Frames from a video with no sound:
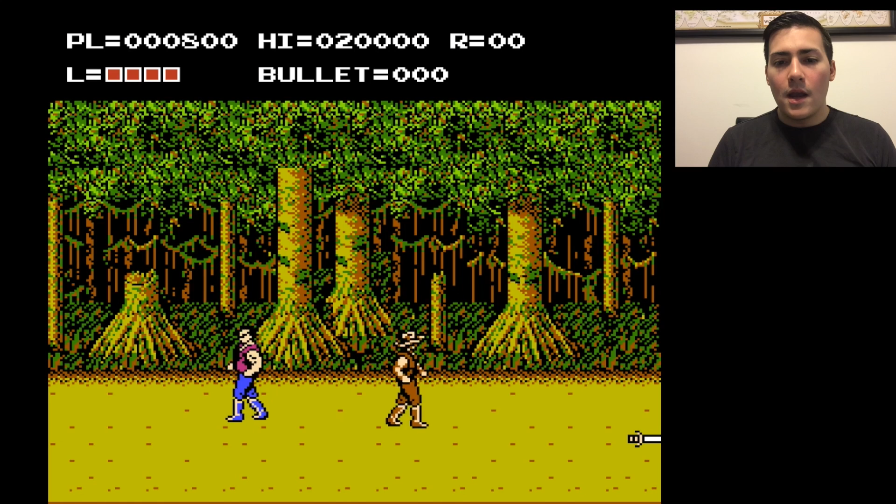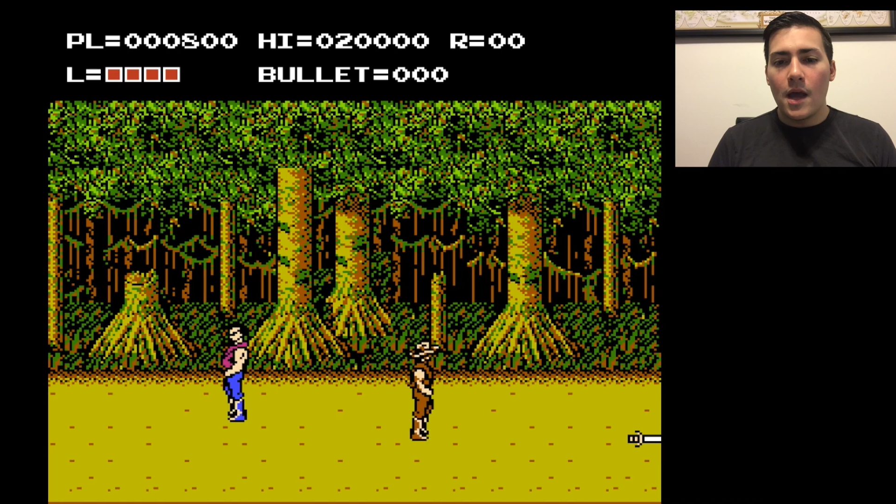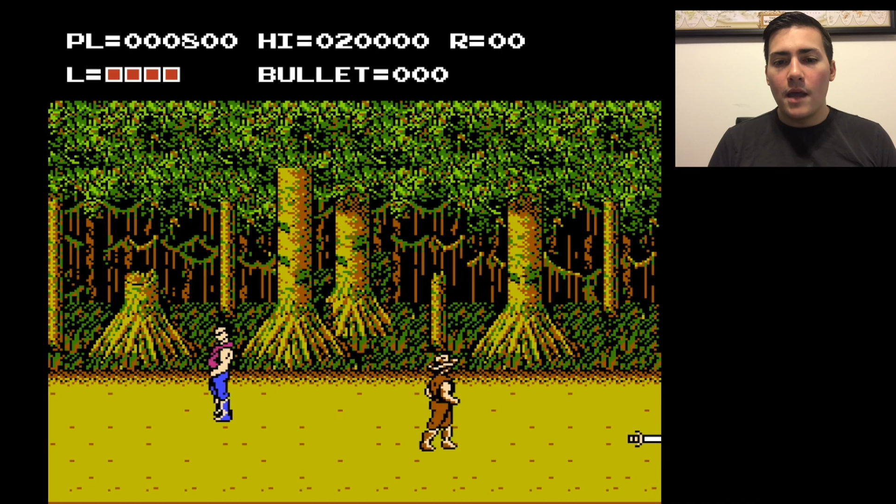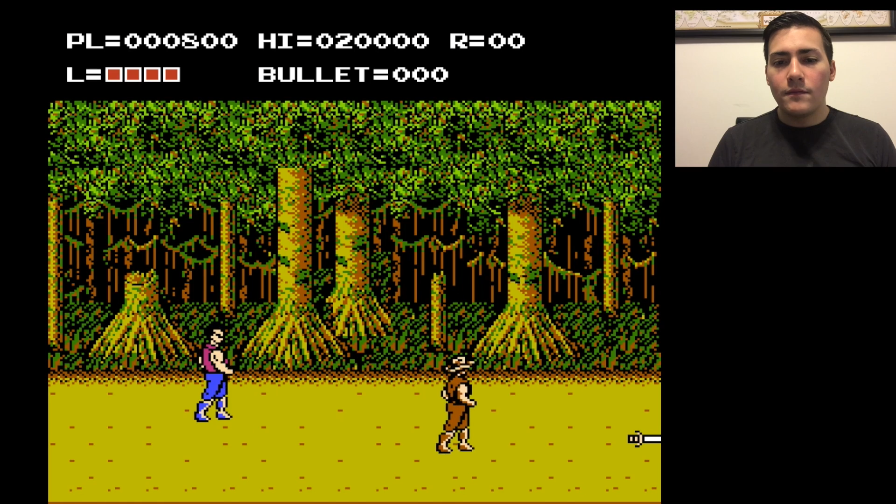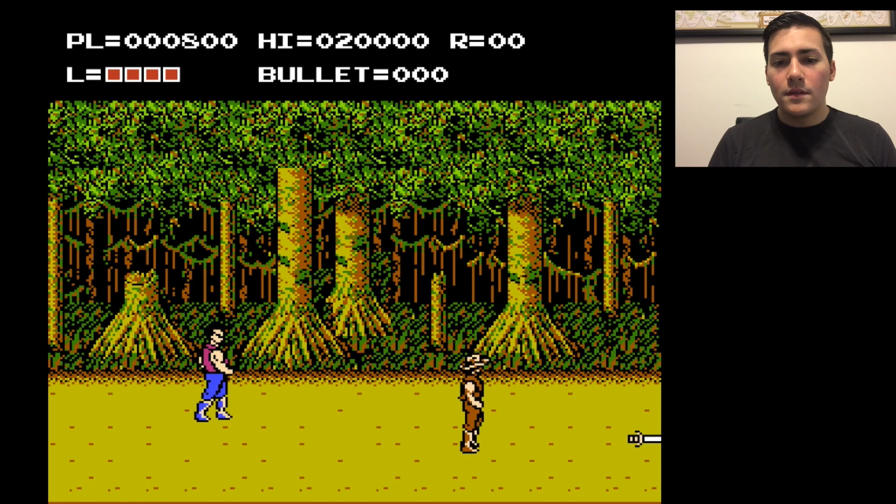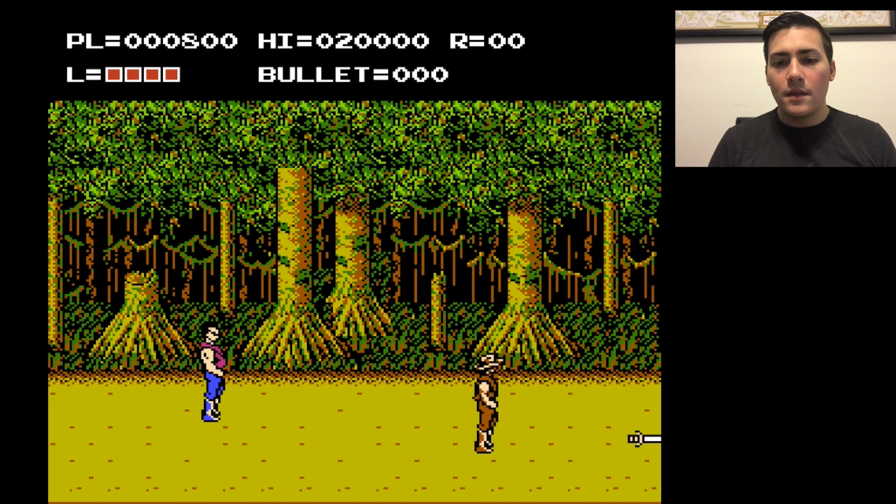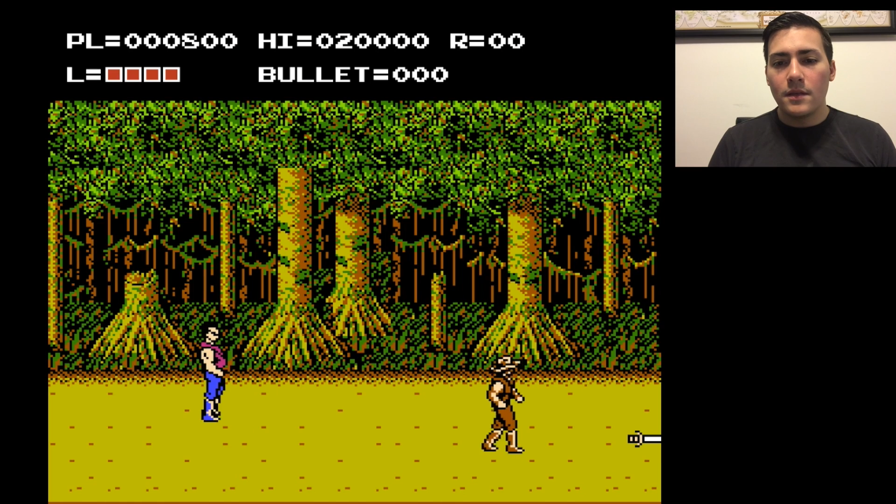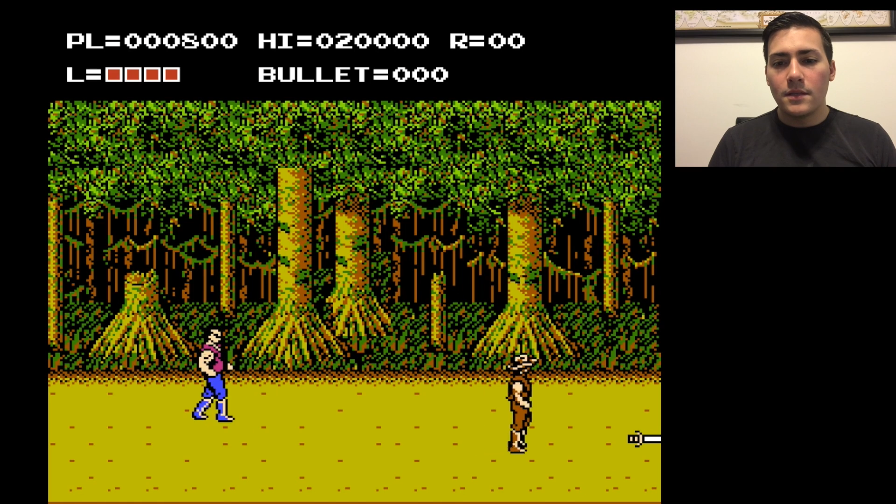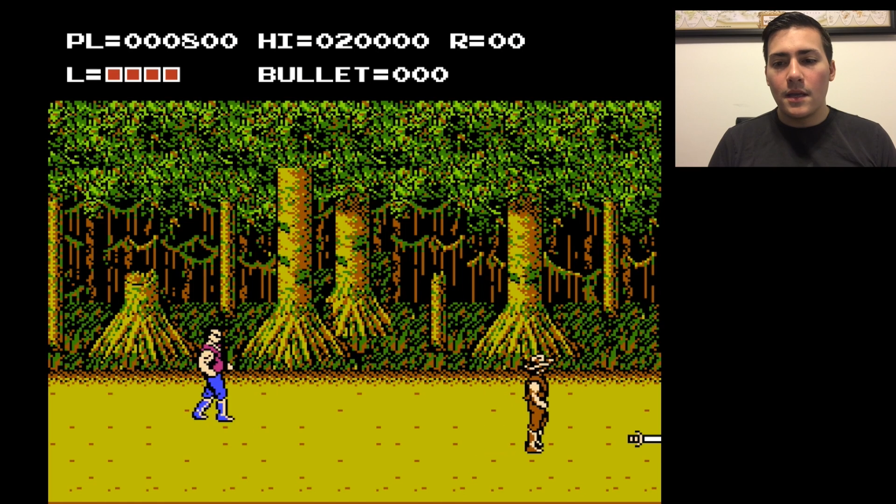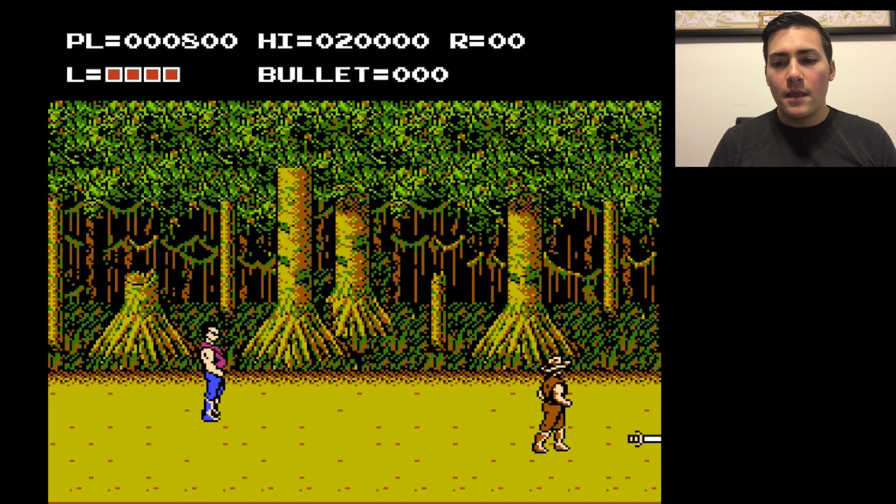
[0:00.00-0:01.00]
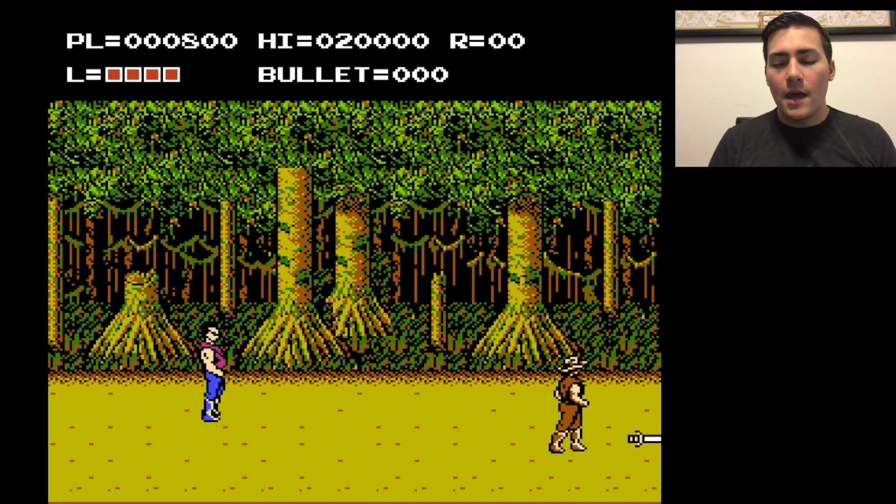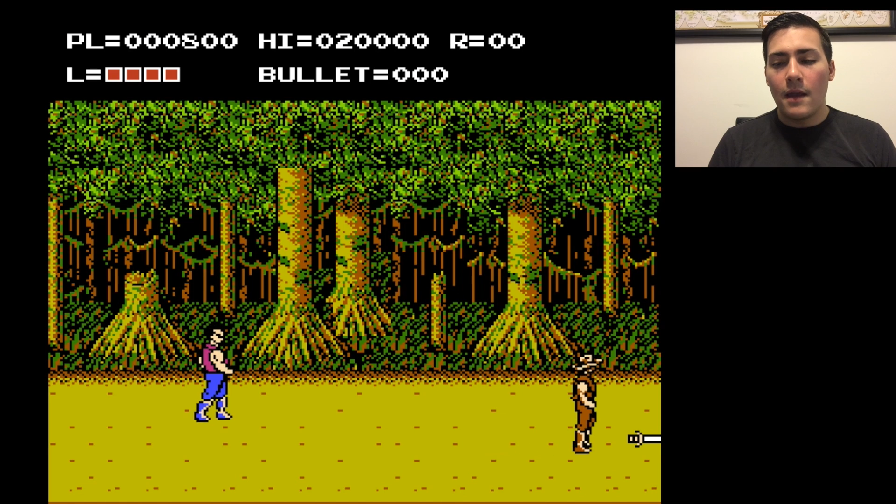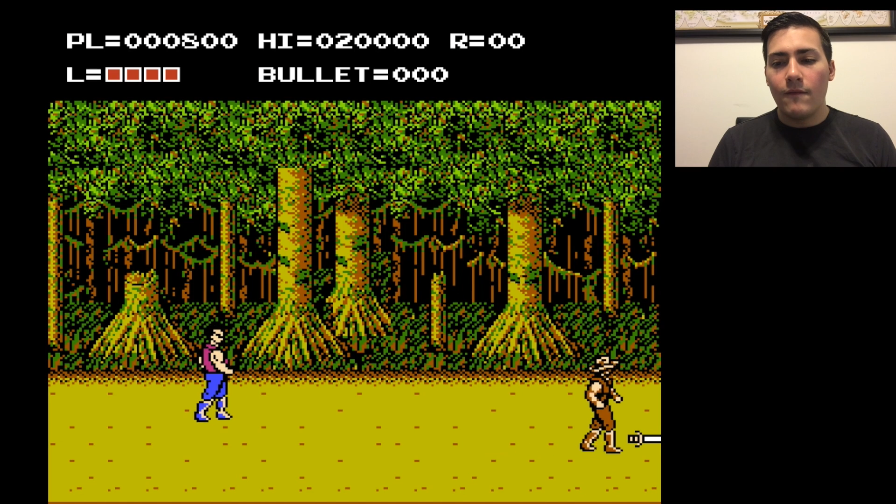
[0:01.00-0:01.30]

knives and things like that,